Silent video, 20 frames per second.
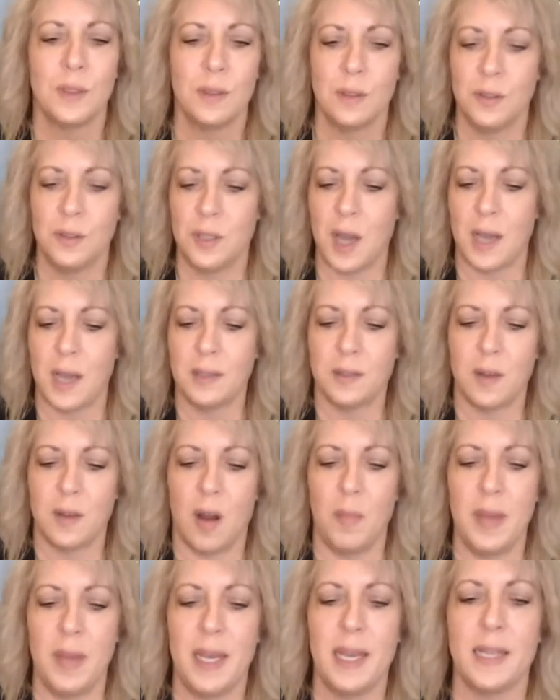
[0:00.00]
You guys saw
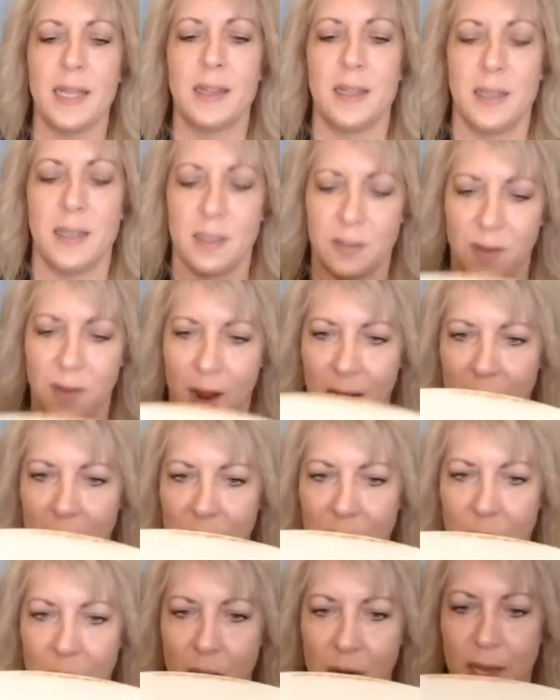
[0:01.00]
me get this, right? I
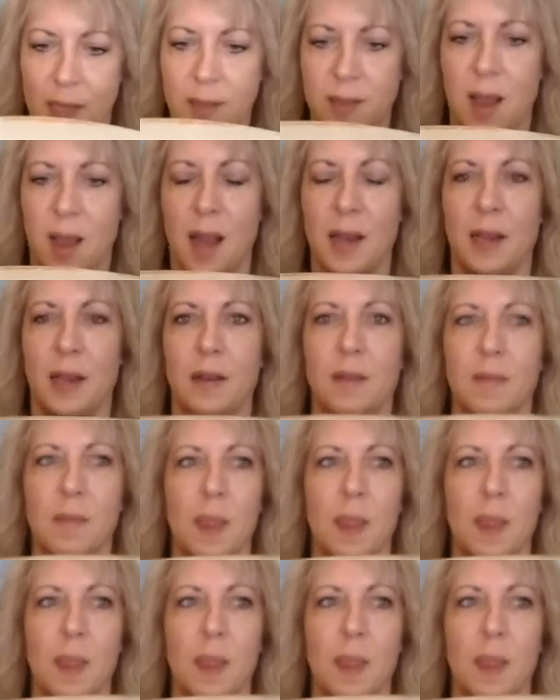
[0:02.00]
was pretty excited.